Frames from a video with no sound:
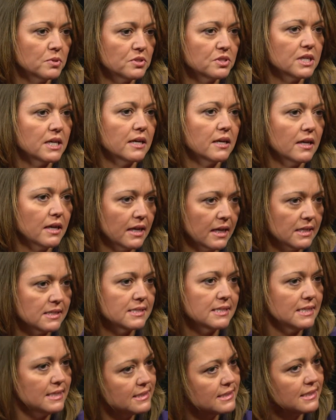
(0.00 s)
se a
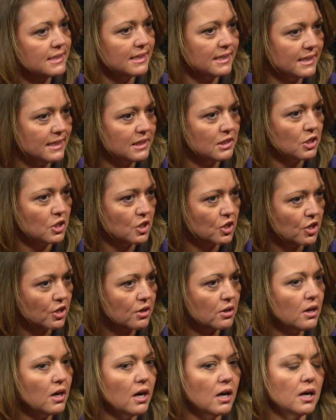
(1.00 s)
season any longer.